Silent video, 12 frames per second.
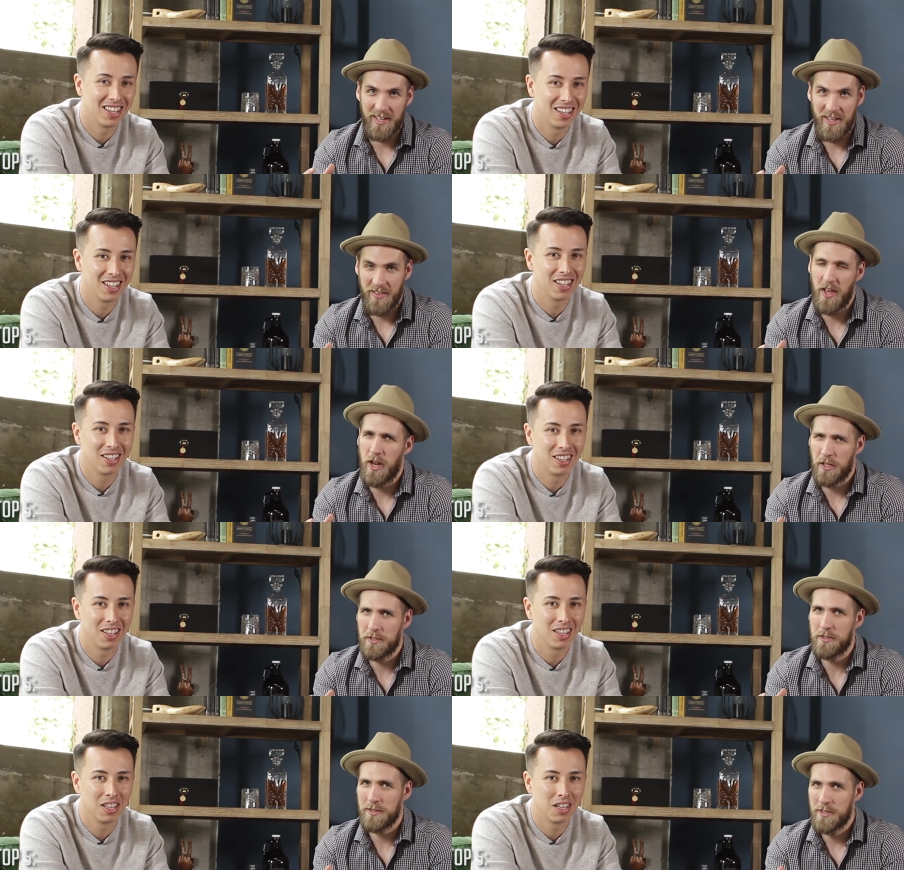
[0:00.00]
Speaker 1: in it, then
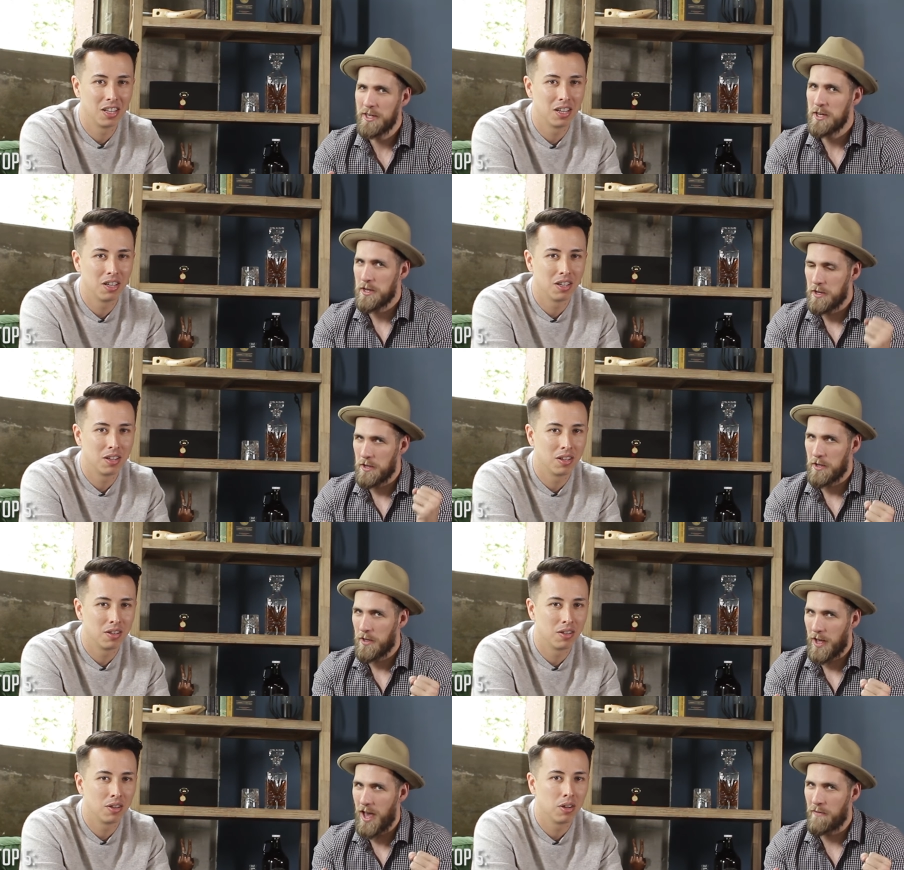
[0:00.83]
it's
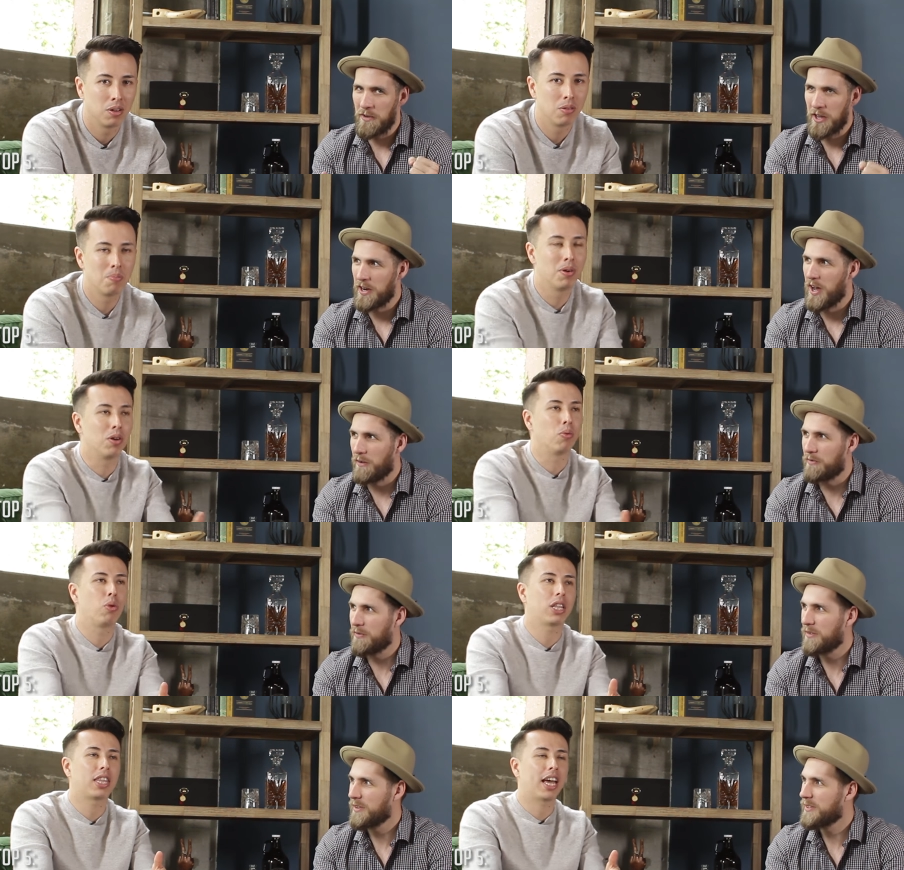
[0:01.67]
heavy
Speaker 2: enough. But
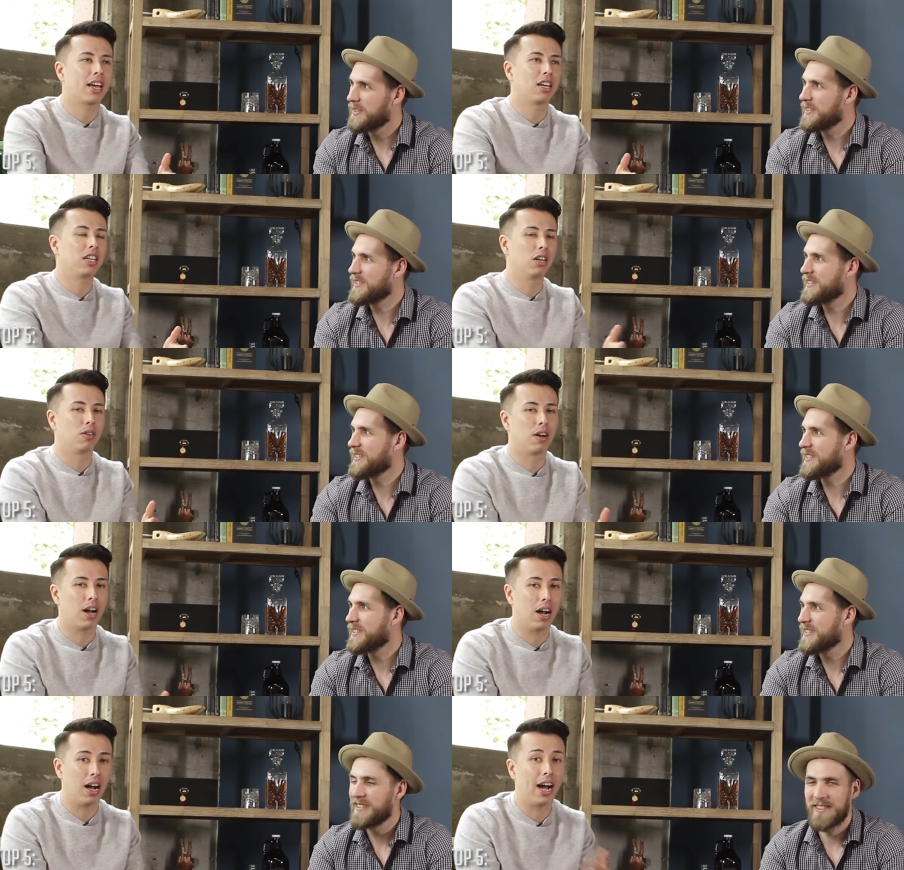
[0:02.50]
with that, you
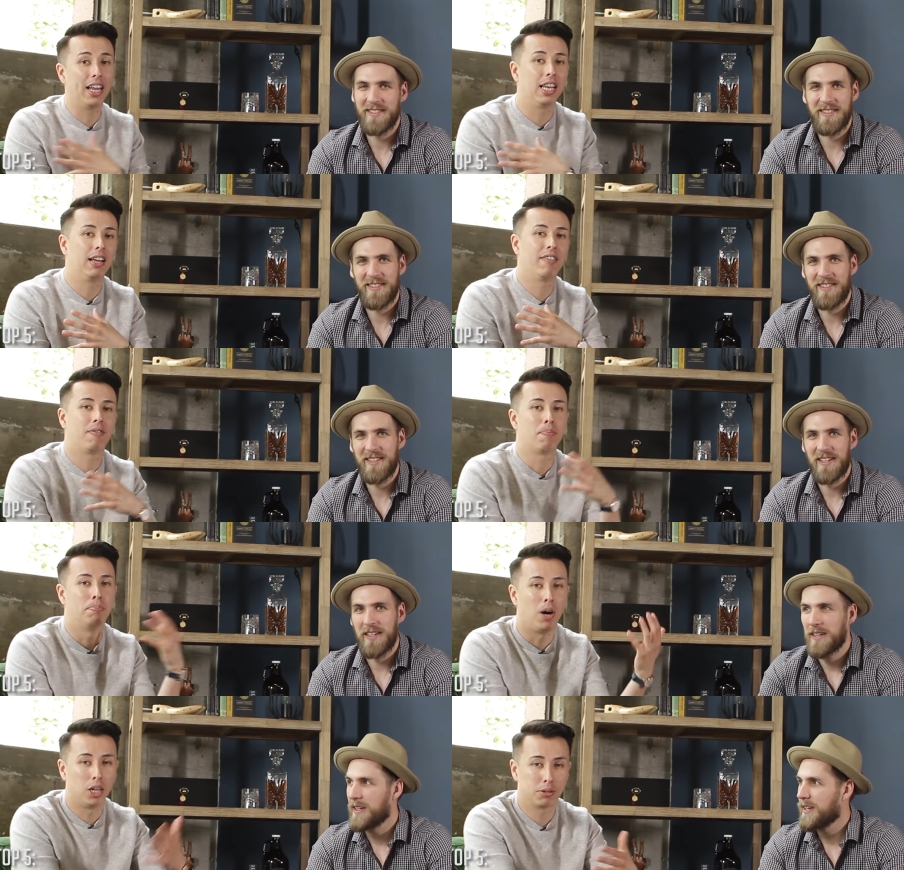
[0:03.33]
know, I
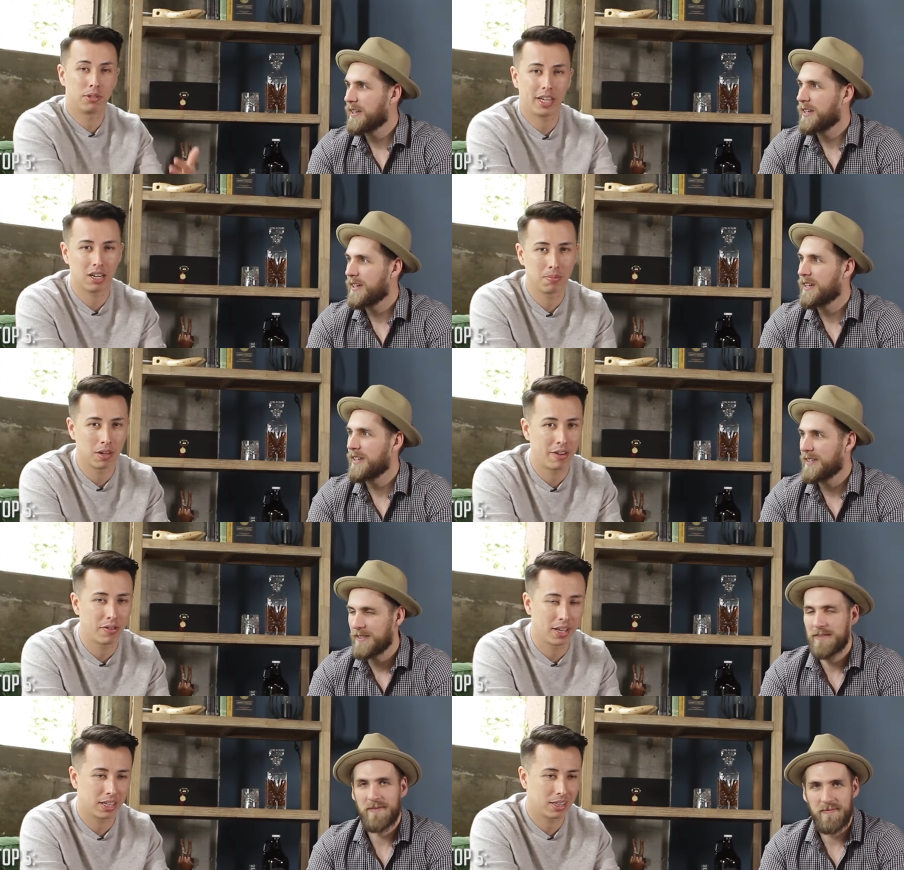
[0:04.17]
love Baldwin denim. I
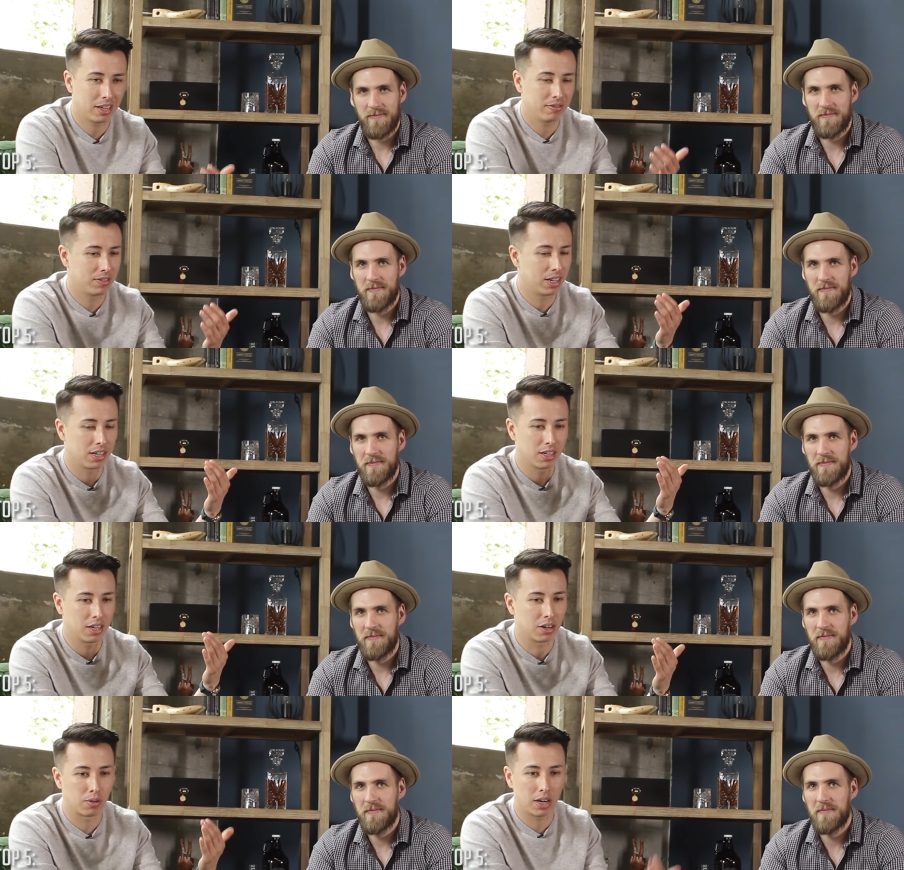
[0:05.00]
feel like they've done
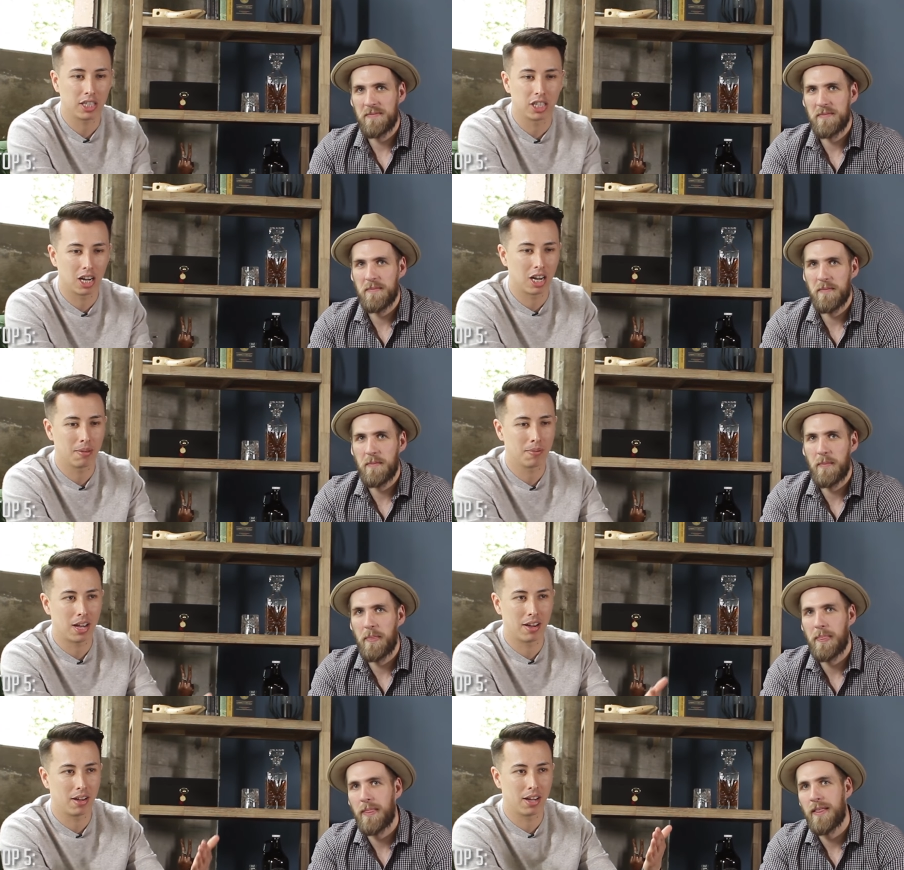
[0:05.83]
a great job
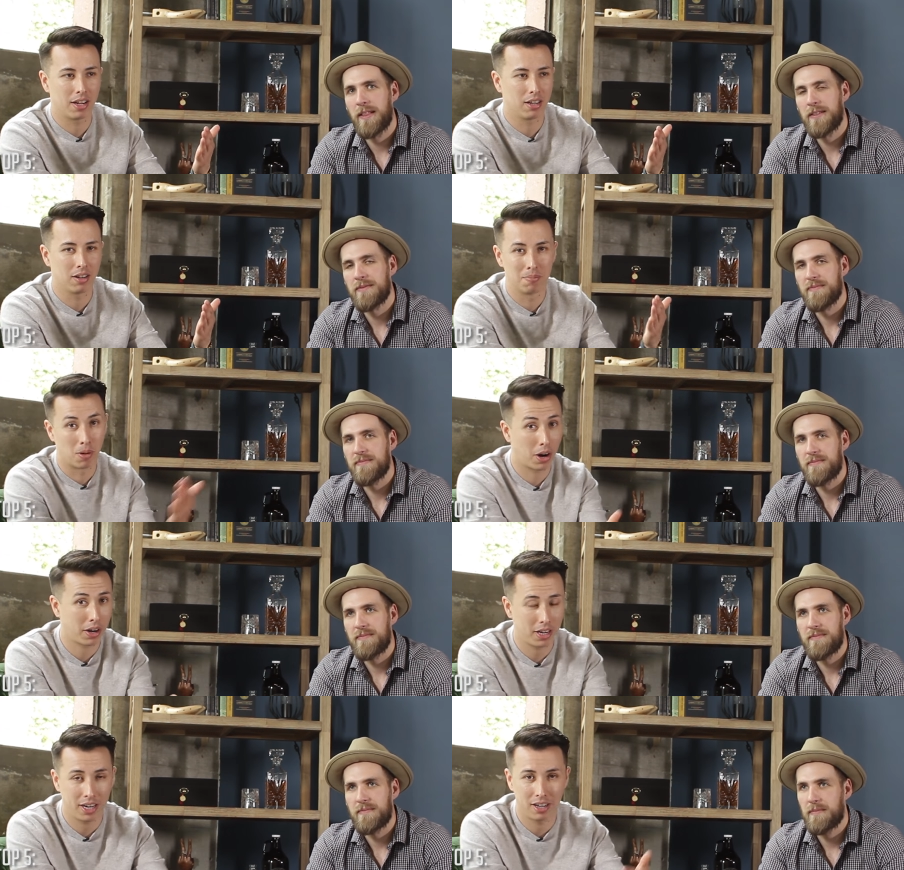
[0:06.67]
at, you know,
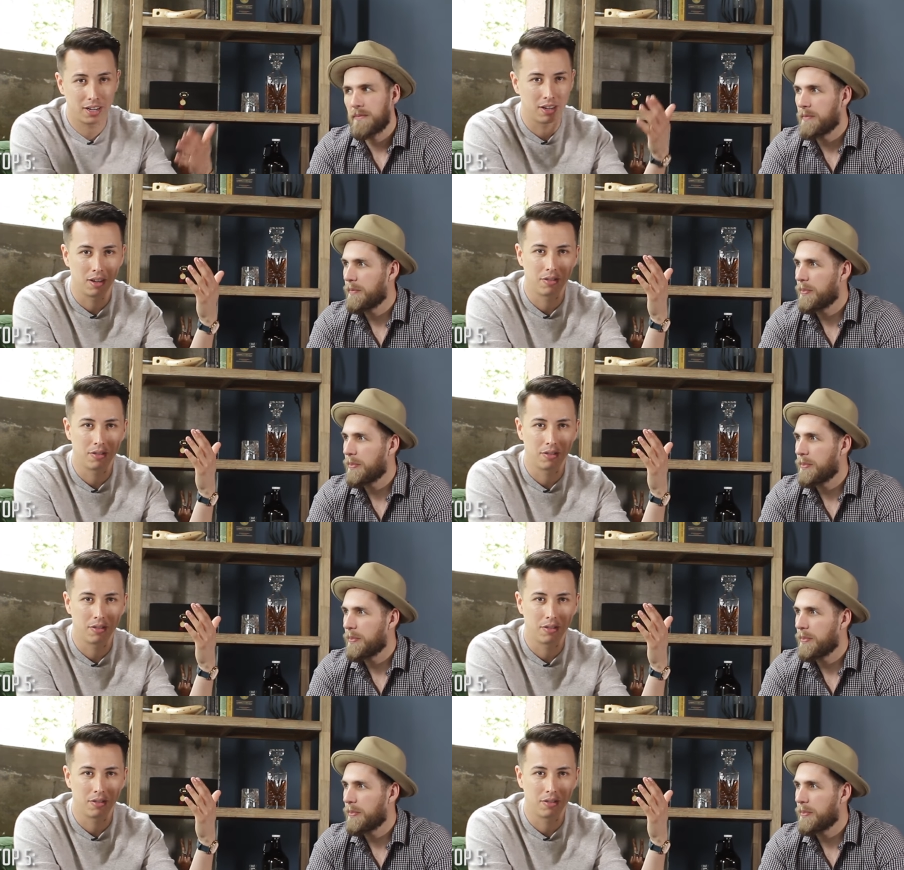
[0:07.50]
marketing, and you